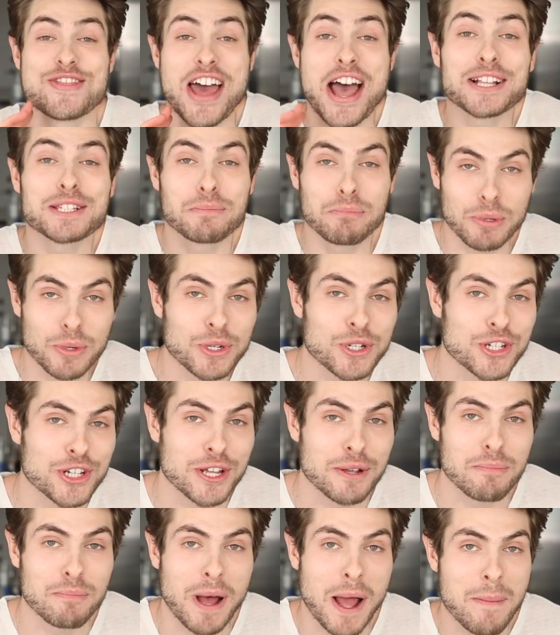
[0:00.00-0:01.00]
That's bullshit.
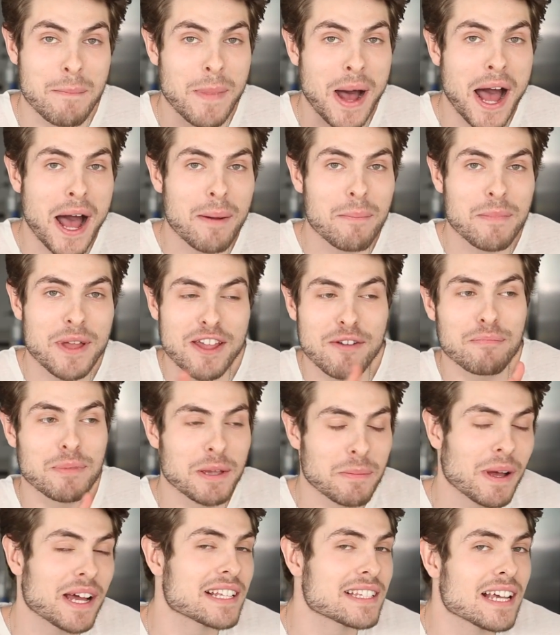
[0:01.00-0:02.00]
My mom may have
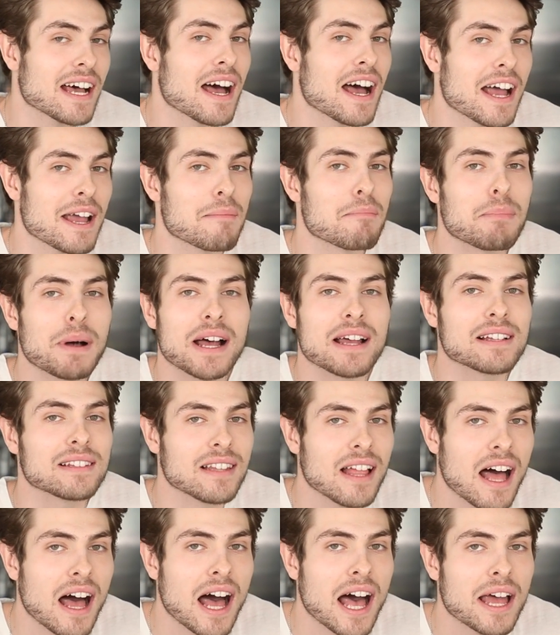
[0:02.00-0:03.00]
beat my time by a
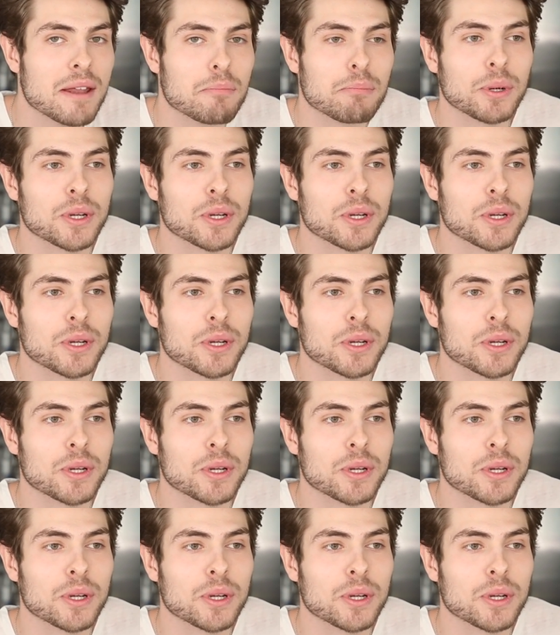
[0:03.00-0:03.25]
lot,